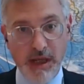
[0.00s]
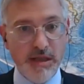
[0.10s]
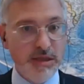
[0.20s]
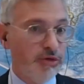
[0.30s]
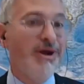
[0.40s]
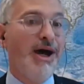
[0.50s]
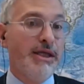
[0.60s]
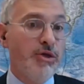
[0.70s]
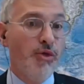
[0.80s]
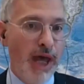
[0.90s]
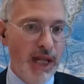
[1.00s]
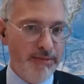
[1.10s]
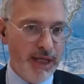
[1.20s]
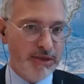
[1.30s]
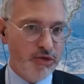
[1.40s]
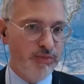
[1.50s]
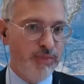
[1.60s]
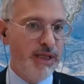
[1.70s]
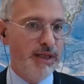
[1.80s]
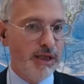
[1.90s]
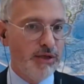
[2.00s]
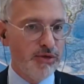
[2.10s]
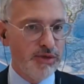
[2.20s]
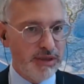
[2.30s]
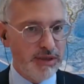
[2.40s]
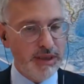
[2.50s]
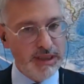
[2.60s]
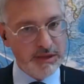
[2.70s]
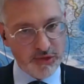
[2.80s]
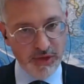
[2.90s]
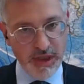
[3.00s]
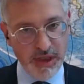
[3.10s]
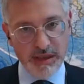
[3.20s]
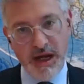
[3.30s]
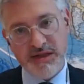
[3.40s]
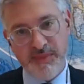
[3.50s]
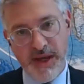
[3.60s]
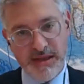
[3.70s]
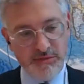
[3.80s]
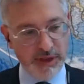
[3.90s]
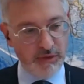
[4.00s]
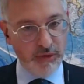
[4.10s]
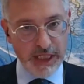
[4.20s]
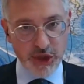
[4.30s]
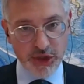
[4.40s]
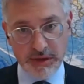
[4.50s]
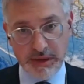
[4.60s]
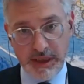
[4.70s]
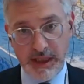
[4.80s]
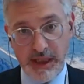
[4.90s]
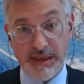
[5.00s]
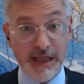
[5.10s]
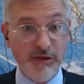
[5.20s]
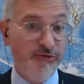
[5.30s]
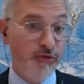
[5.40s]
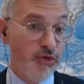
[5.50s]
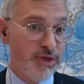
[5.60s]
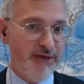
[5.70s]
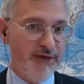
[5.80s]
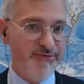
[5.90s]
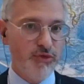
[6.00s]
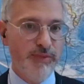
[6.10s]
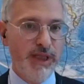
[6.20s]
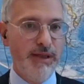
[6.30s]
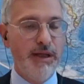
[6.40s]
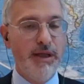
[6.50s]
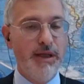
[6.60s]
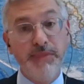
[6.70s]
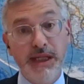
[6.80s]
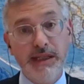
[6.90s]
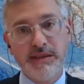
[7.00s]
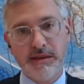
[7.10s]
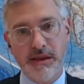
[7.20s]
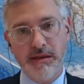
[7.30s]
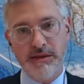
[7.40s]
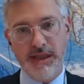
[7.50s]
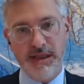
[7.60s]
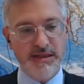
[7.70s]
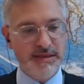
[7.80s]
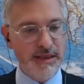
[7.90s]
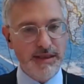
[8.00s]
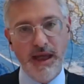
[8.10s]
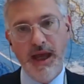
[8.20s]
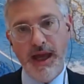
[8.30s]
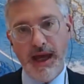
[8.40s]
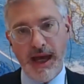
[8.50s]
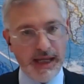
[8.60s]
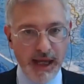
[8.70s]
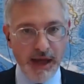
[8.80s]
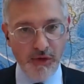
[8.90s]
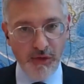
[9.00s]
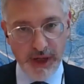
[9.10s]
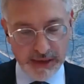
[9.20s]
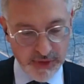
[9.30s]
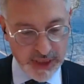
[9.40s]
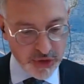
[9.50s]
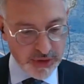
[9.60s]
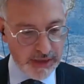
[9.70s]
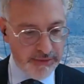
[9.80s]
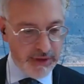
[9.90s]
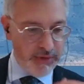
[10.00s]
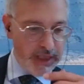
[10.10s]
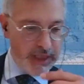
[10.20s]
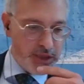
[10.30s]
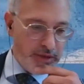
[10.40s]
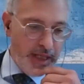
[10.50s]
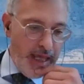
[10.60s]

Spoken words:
So there are new elements to be included into the airspace regulation that, of course, have to be built on the existing ICAO and regional regulation.